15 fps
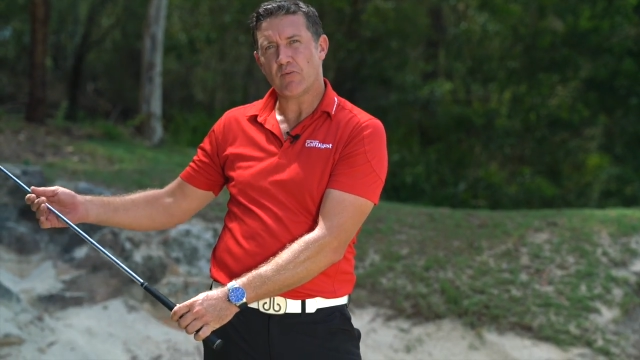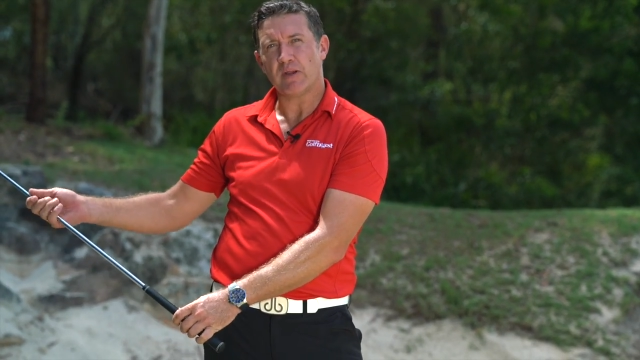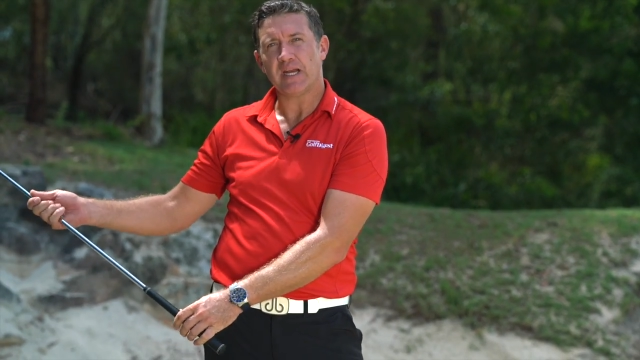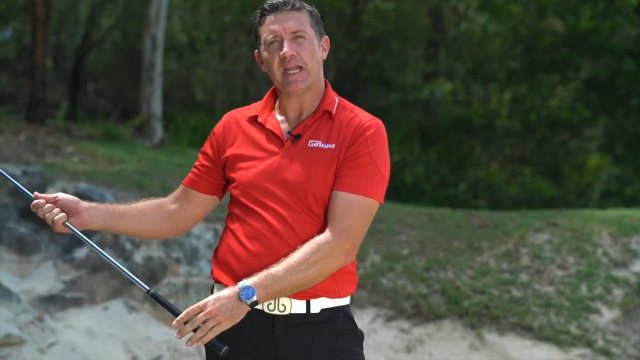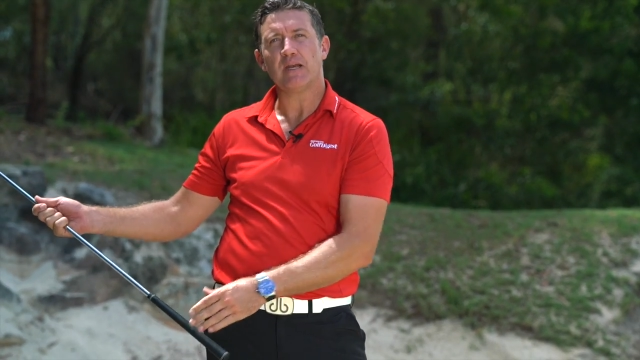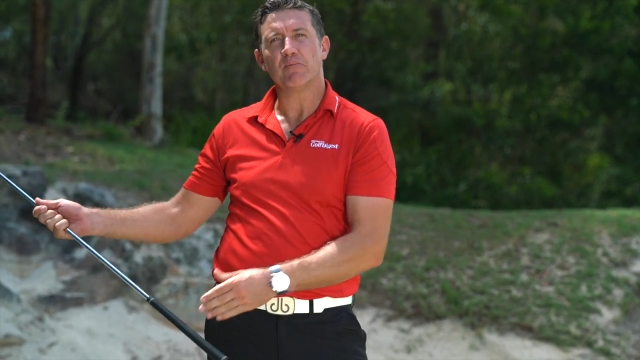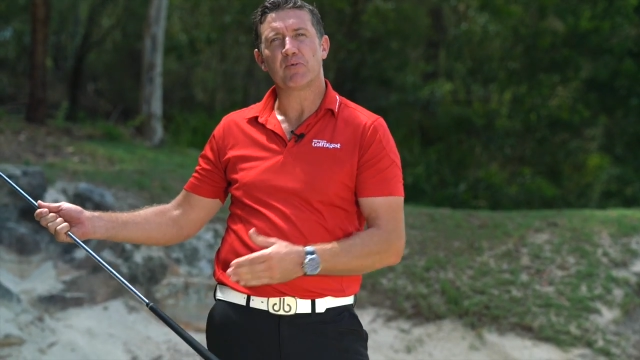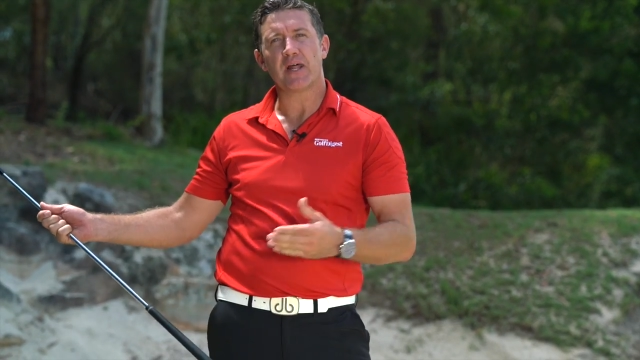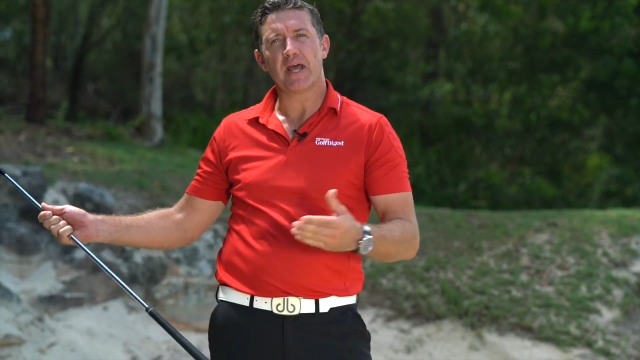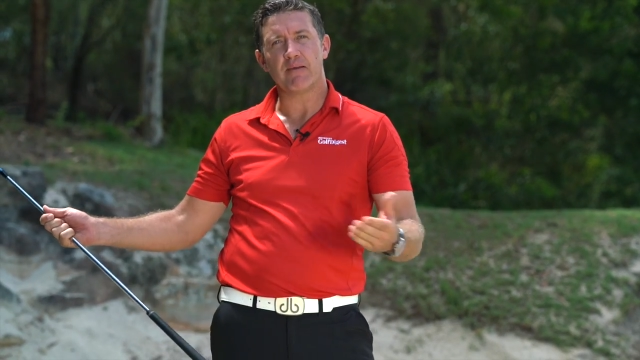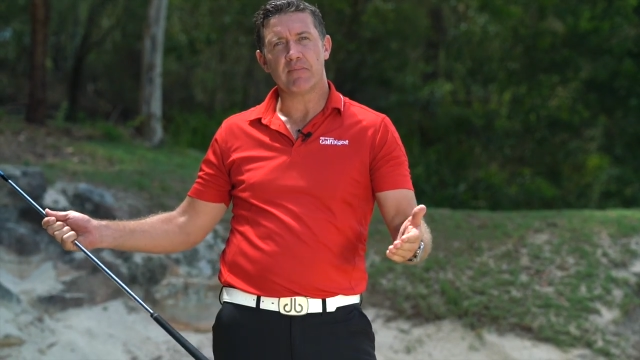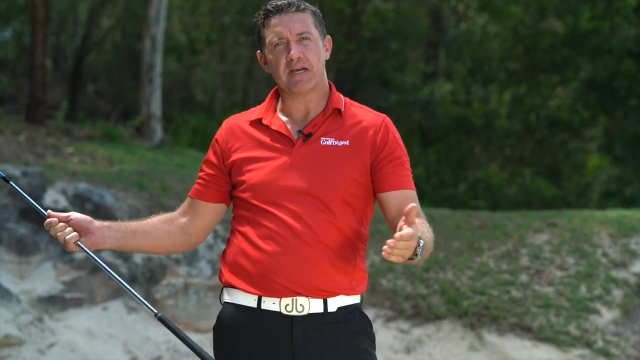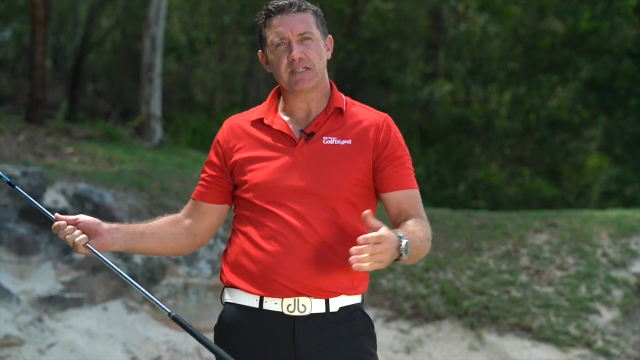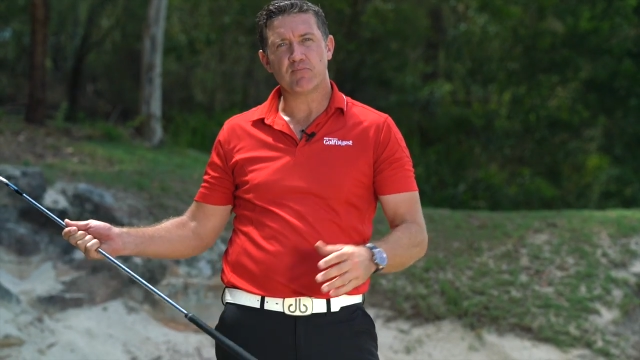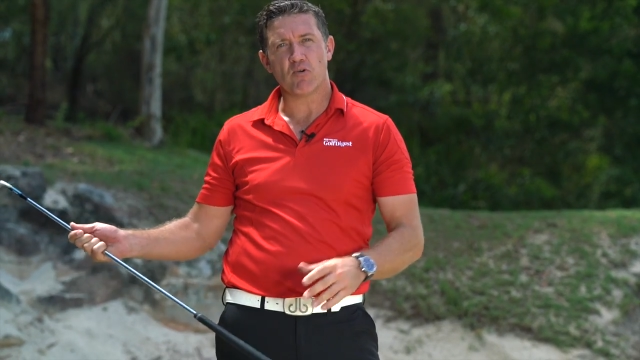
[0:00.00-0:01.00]
We need to play a
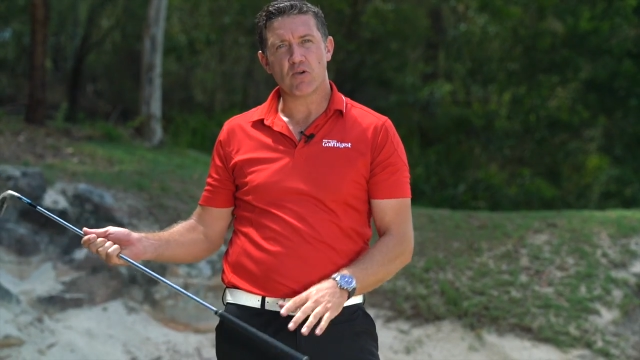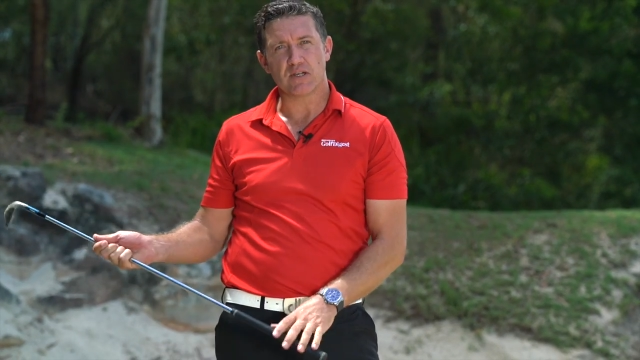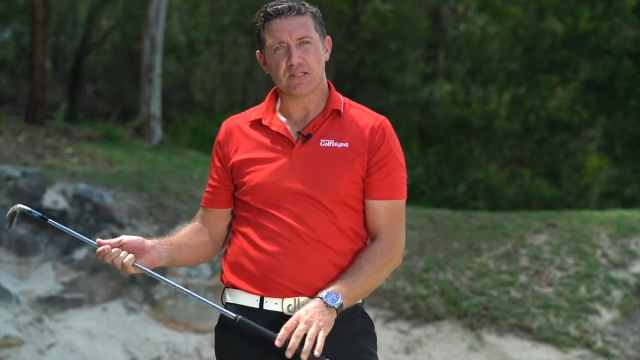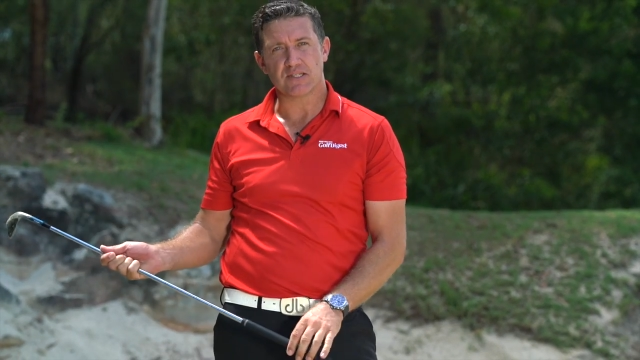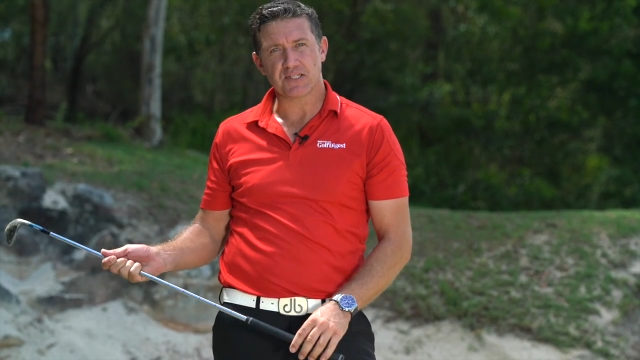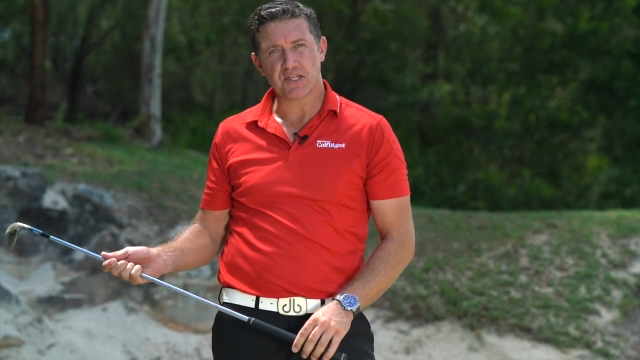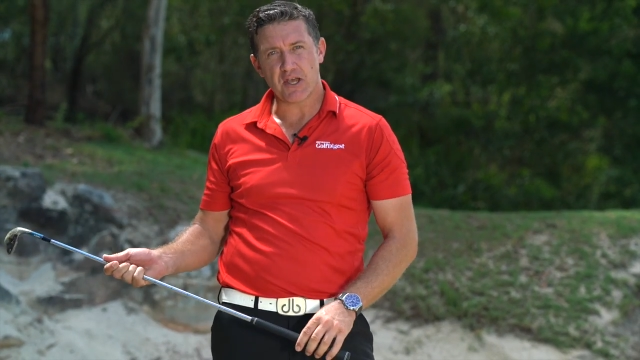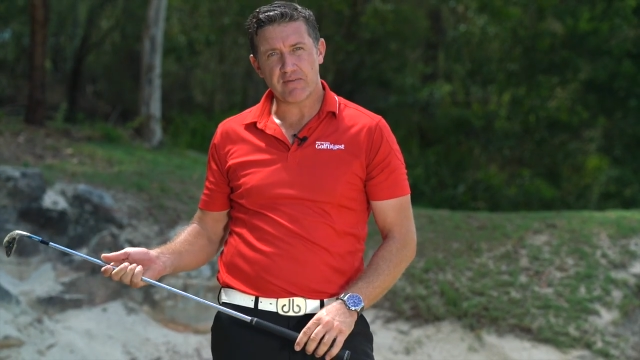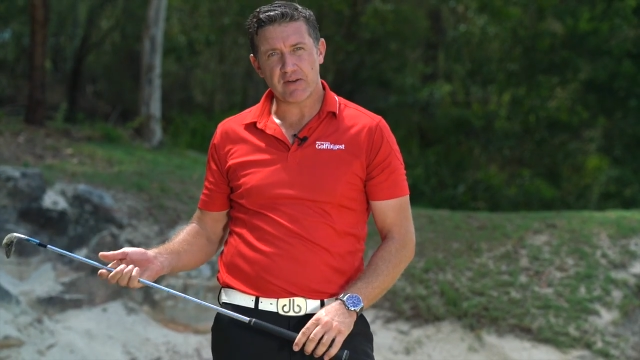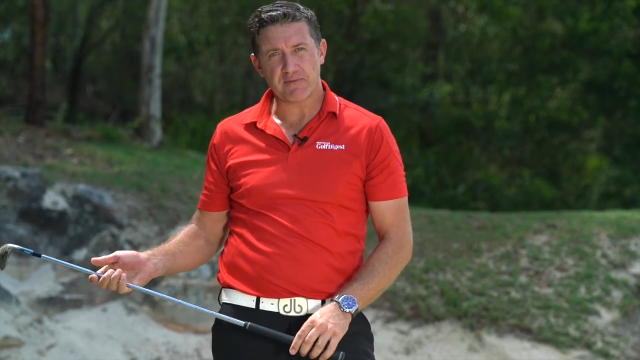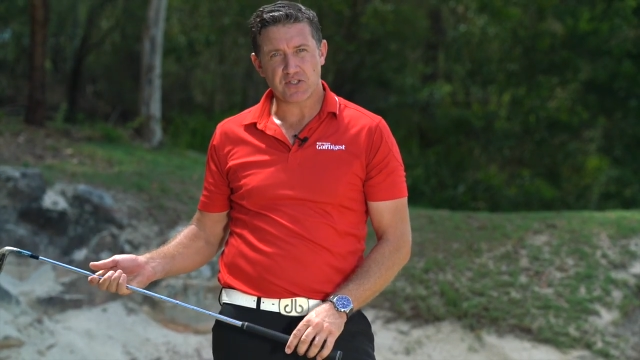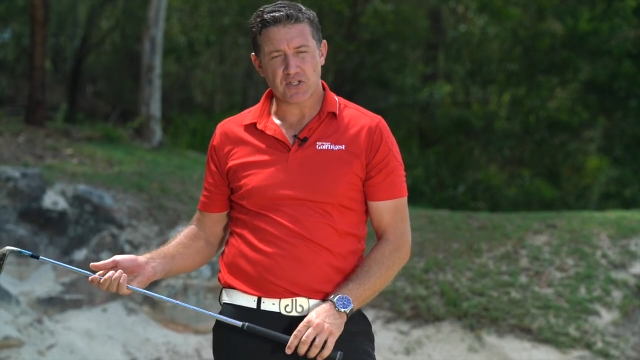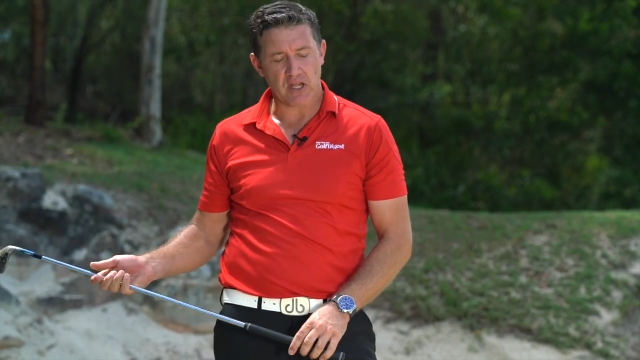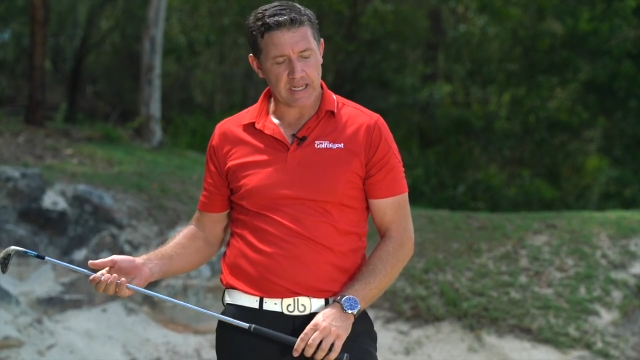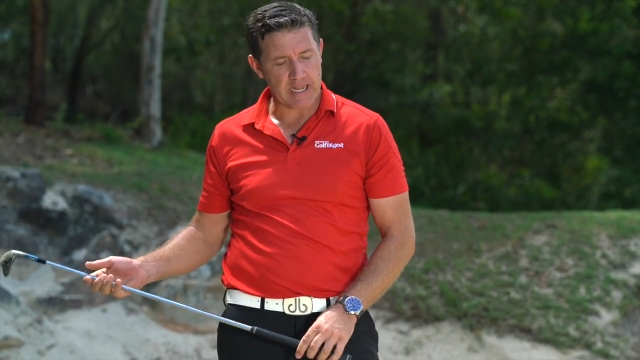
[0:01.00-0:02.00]
much more conservative
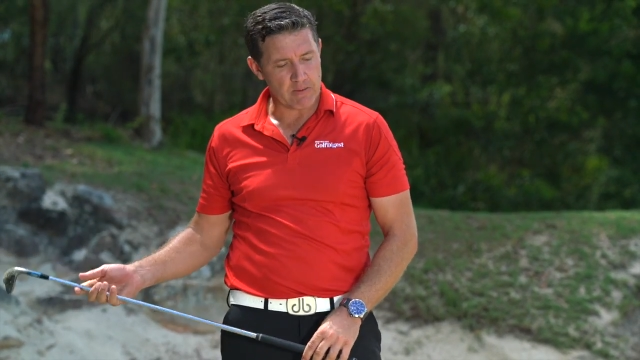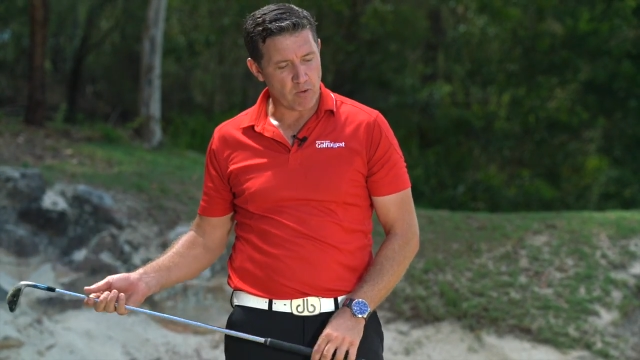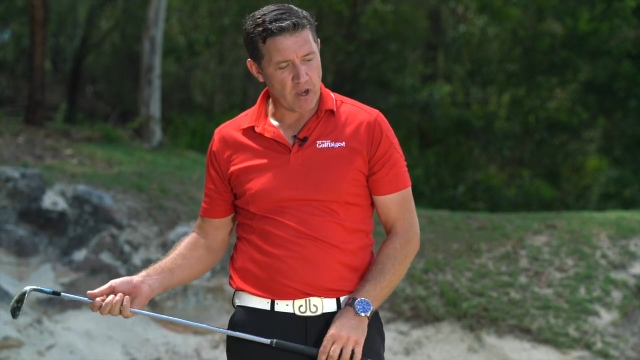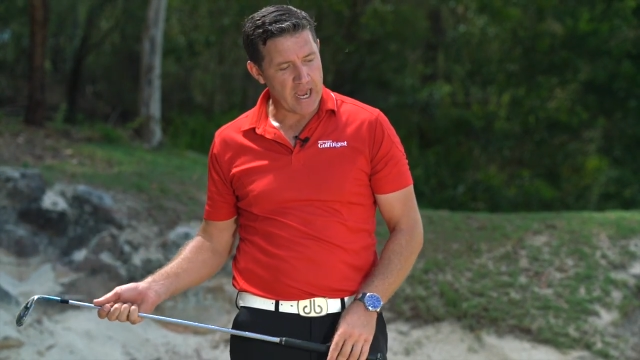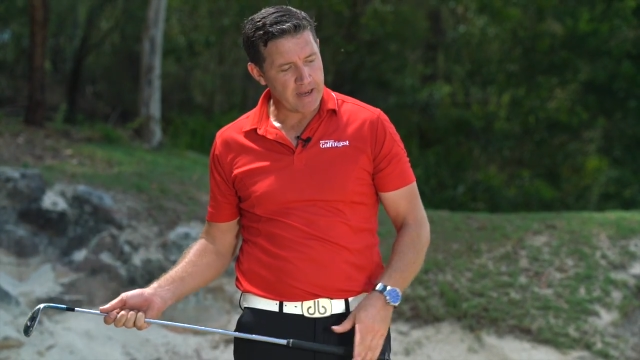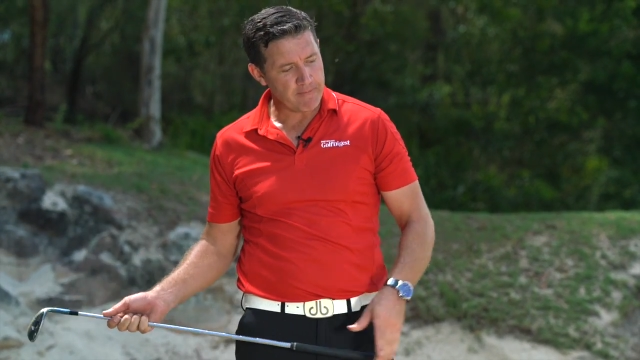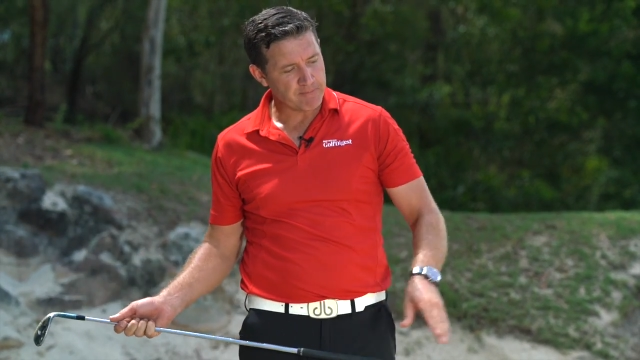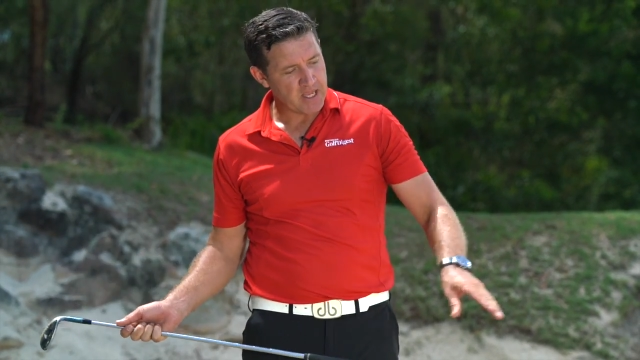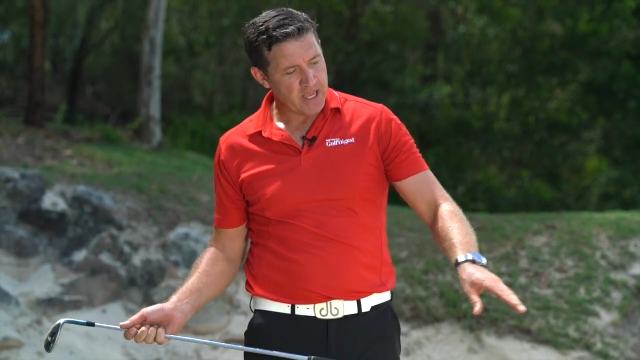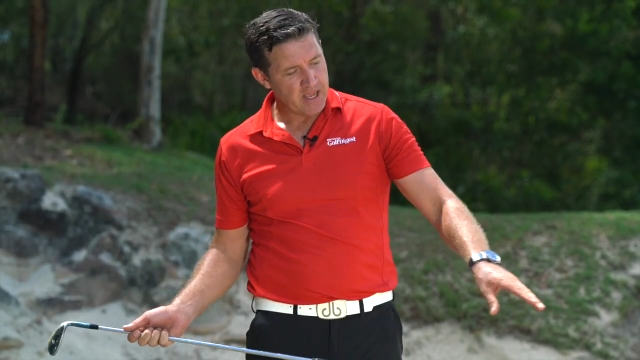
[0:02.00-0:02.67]
shot that way.